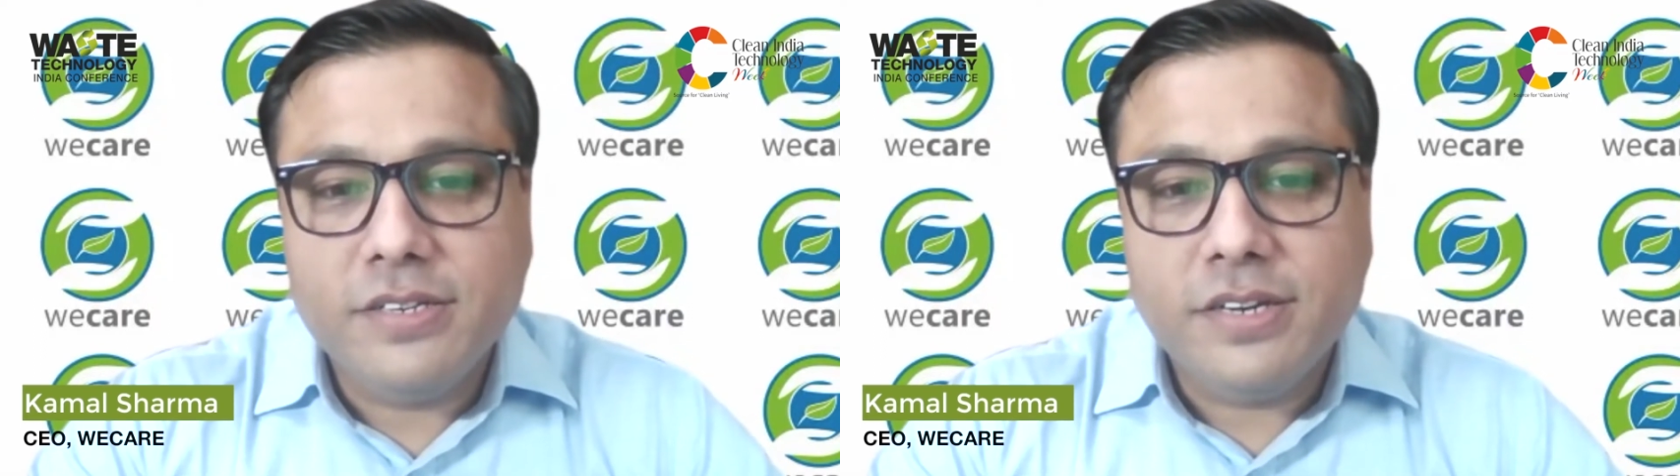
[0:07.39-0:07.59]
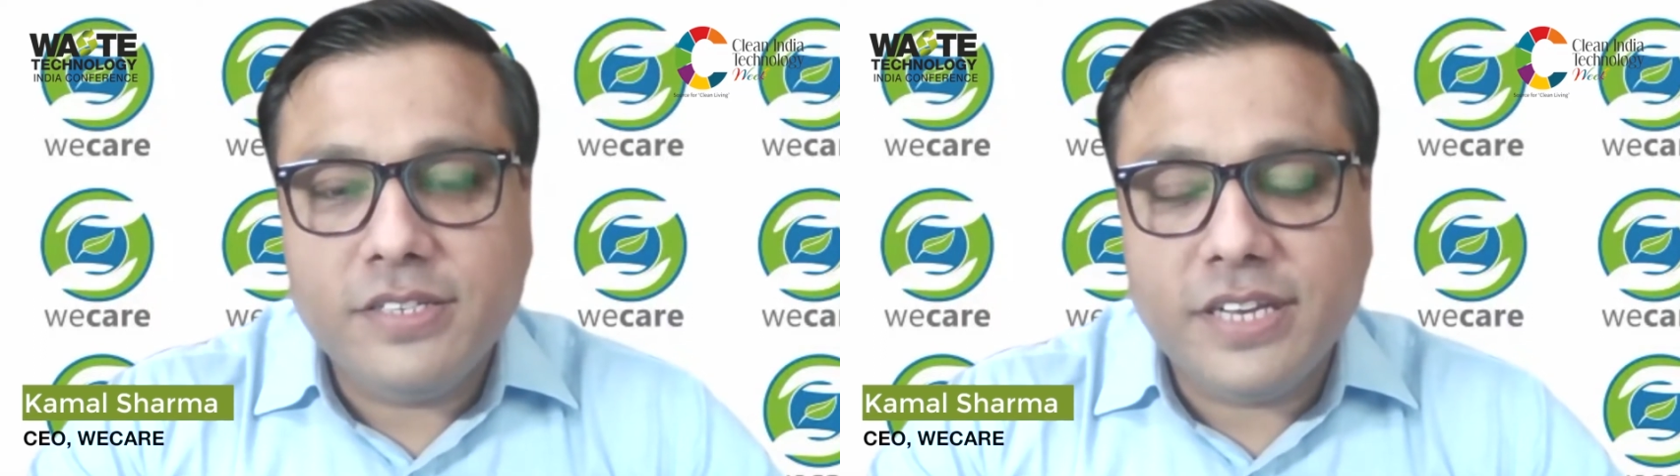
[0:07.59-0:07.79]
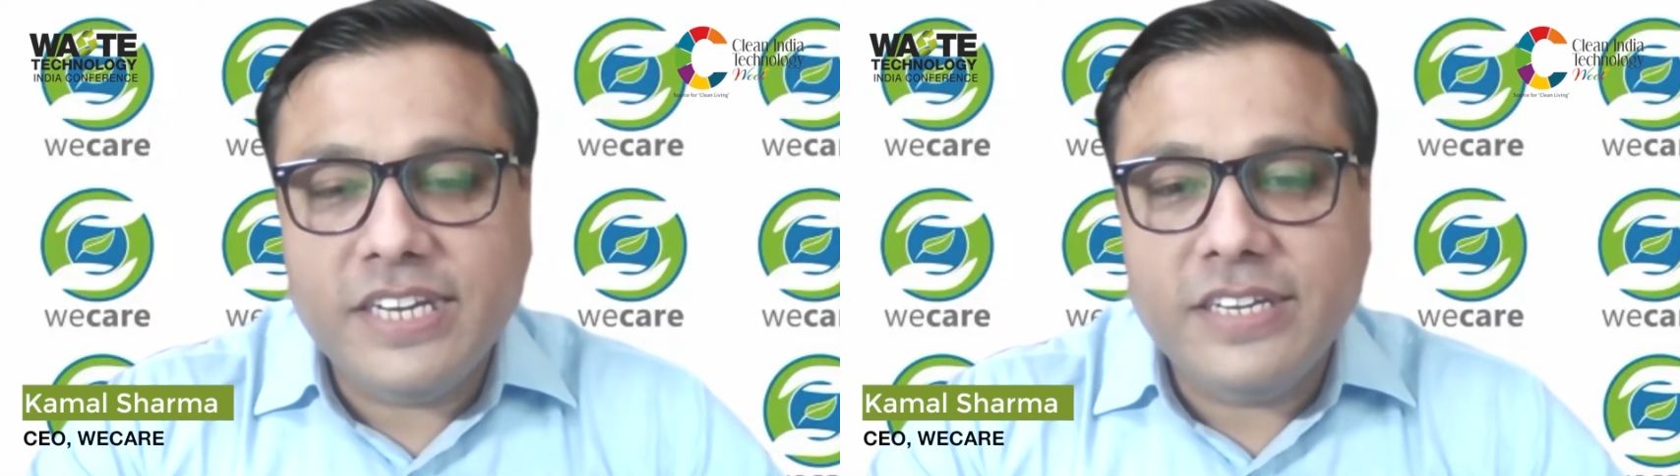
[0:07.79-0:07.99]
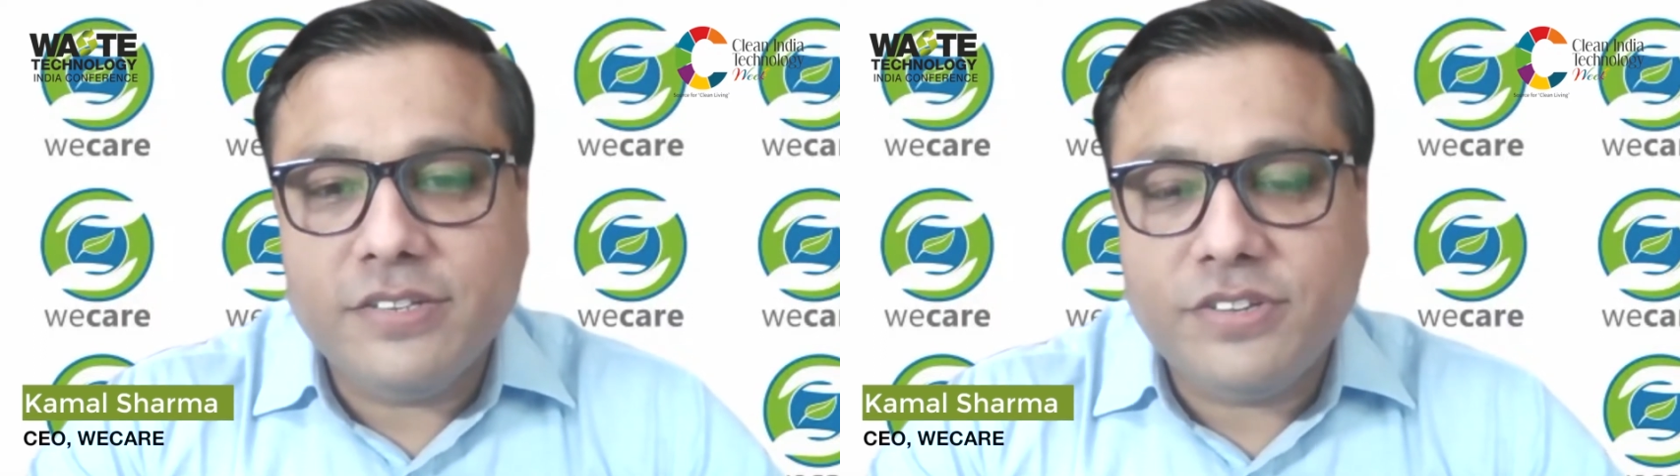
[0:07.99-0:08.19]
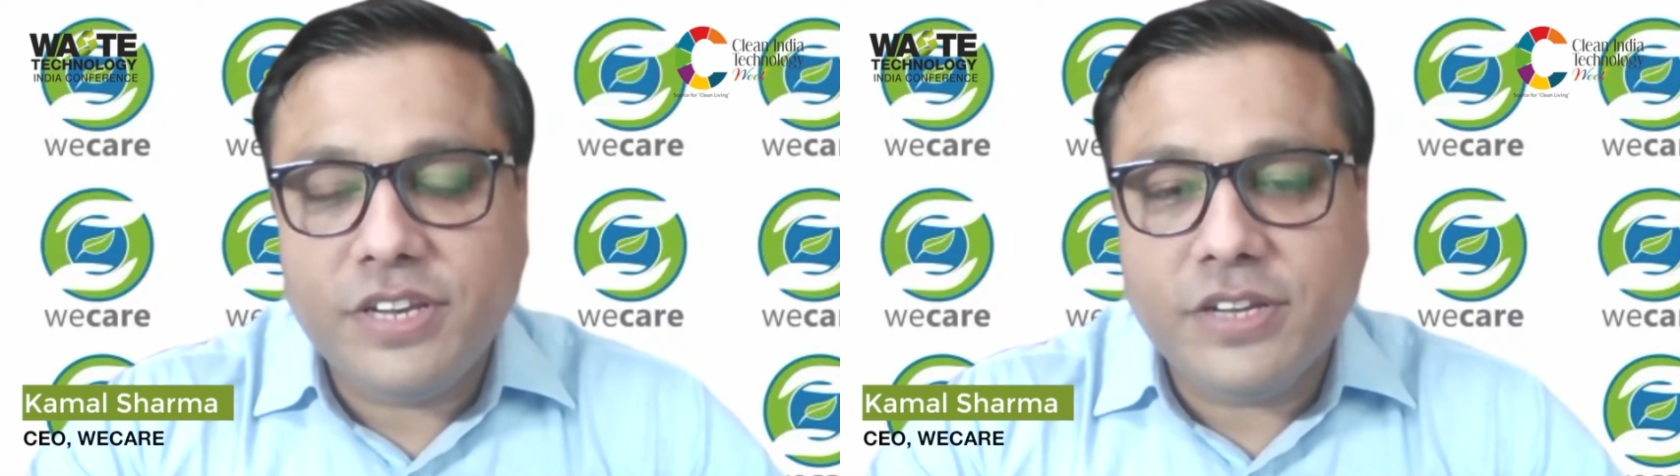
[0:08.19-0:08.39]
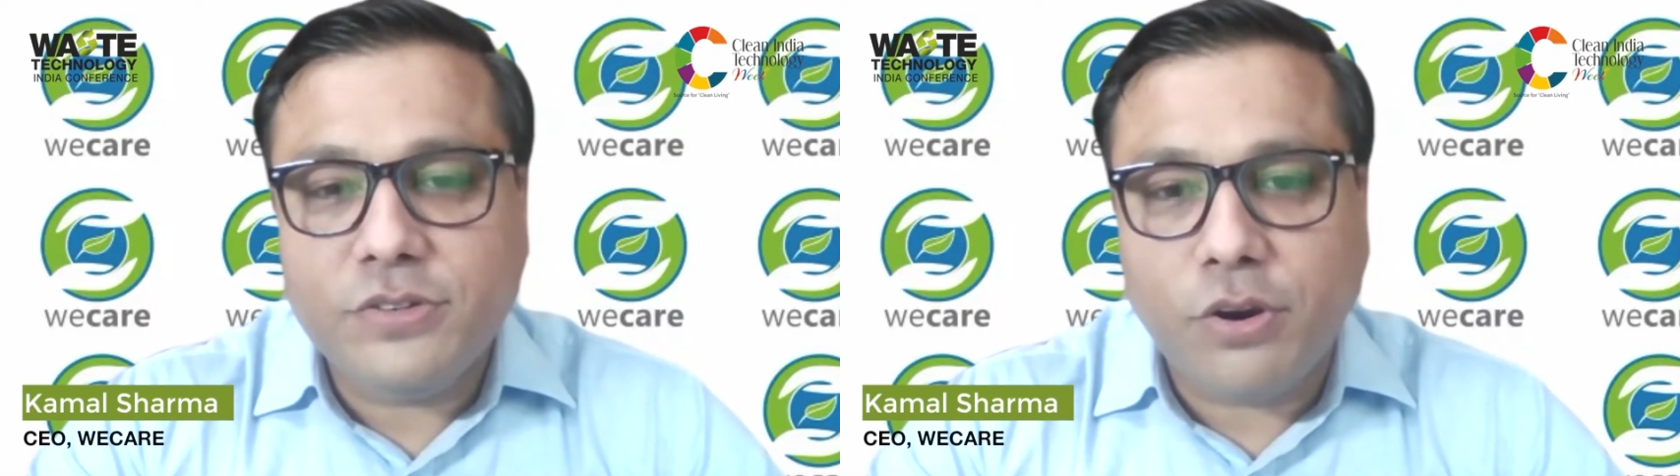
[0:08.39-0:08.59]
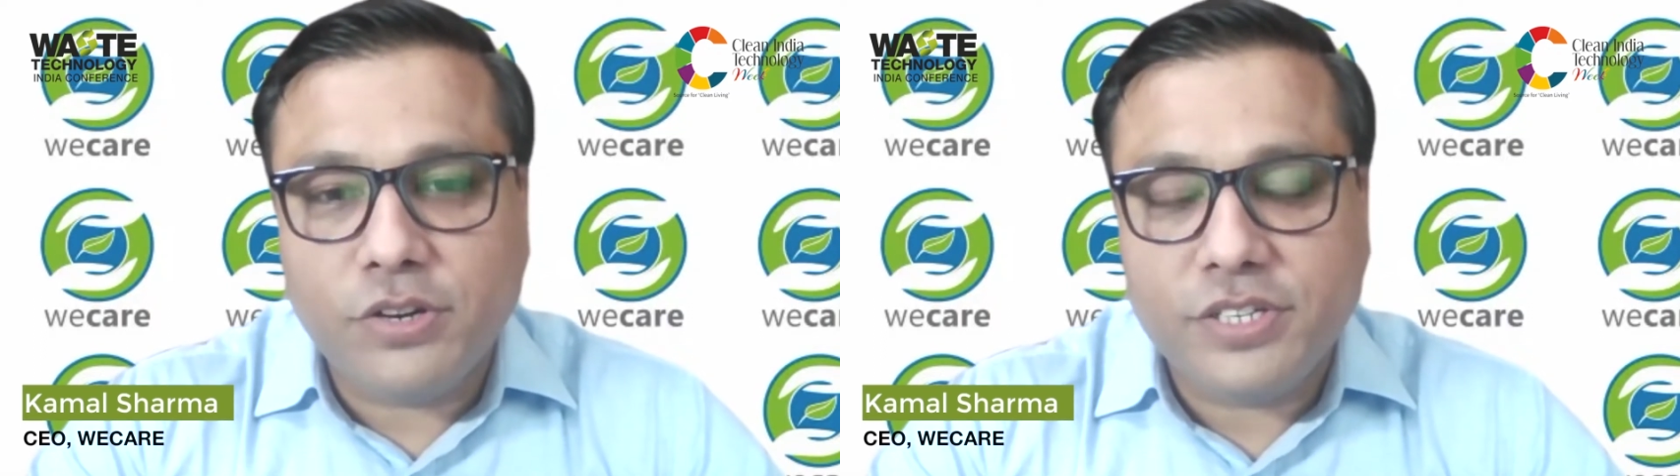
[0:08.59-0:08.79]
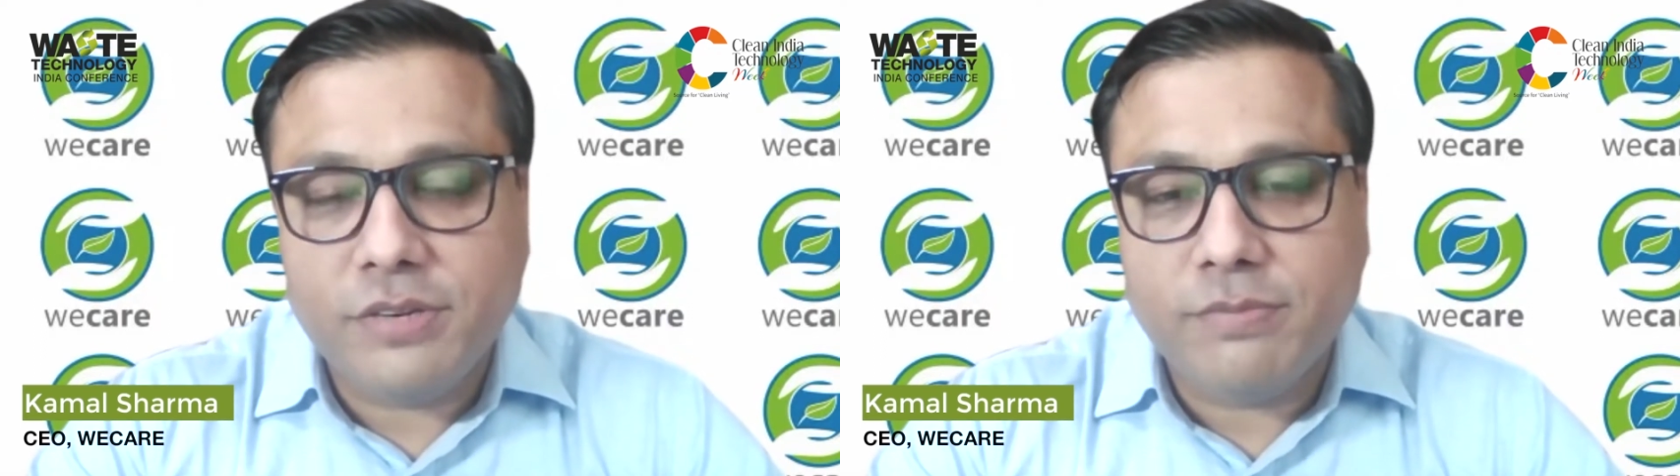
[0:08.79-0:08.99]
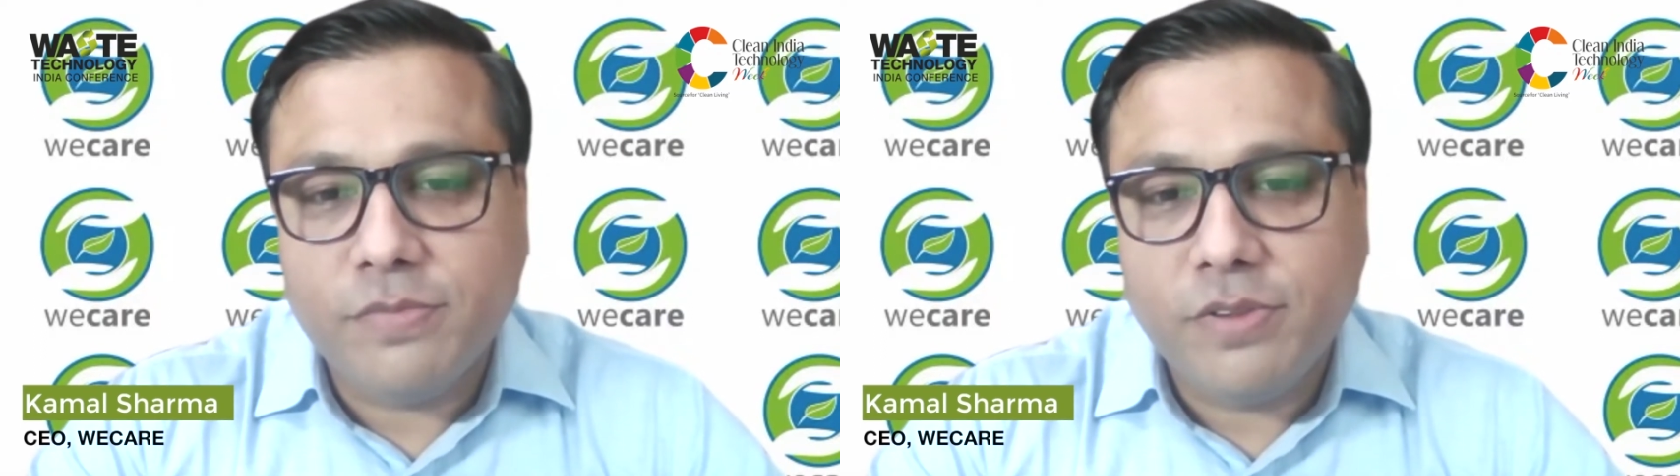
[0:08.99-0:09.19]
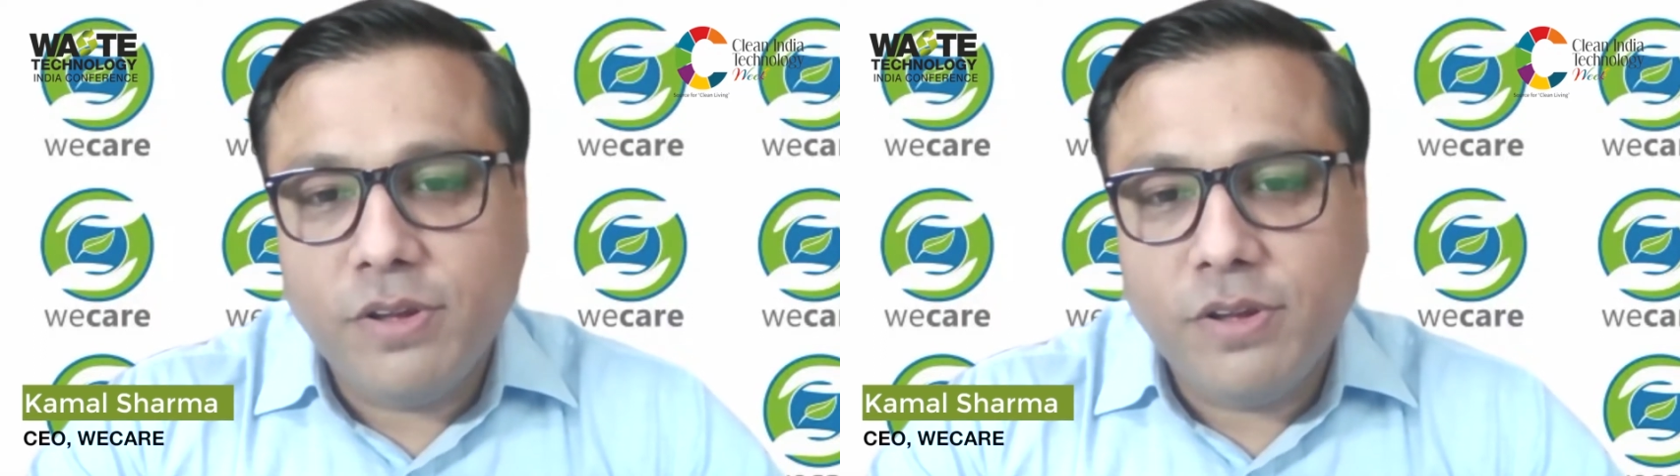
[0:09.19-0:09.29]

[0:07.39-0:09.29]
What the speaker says: It's an industry consortium